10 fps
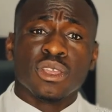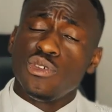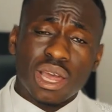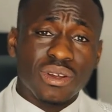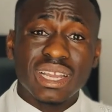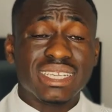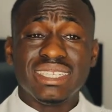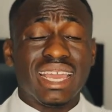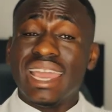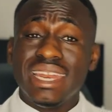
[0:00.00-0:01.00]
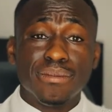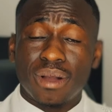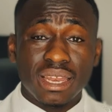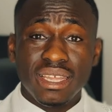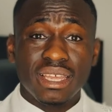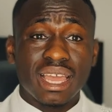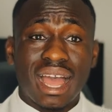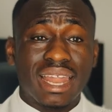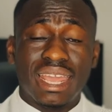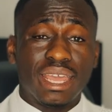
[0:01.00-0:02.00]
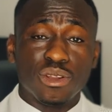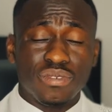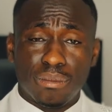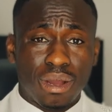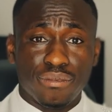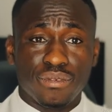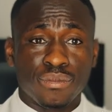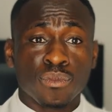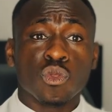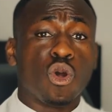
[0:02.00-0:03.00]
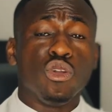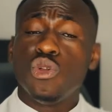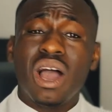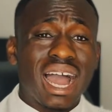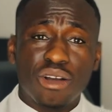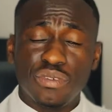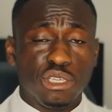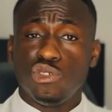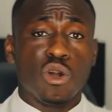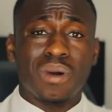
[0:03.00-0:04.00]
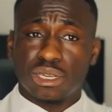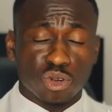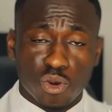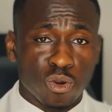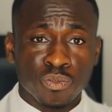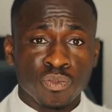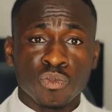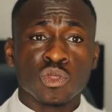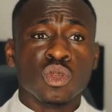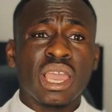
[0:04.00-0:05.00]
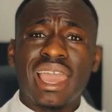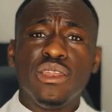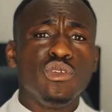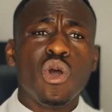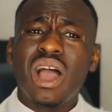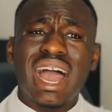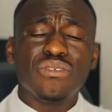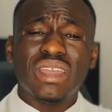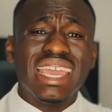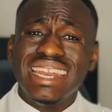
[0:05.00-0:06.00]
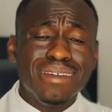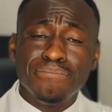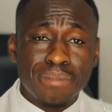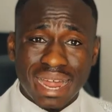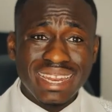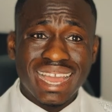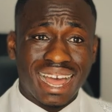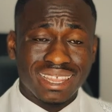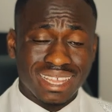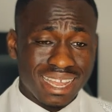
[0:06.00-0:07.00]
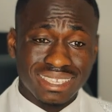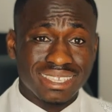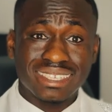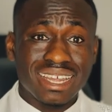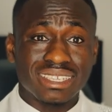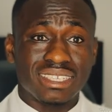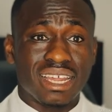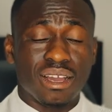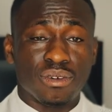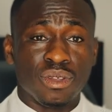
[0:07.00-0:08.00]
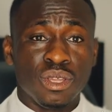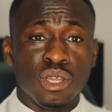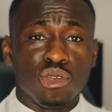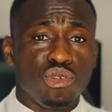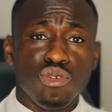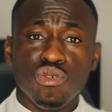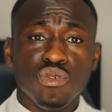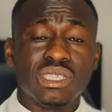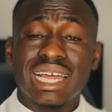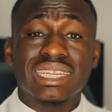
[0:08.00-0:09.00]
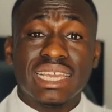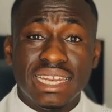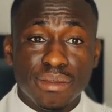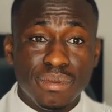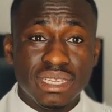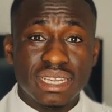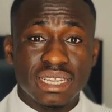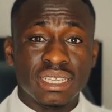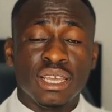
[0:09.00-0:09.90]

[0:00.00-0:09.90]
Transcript: you are not getting any money at the end of the month, or you don't have a job at all, and you don't have any money as it stands now to start any business.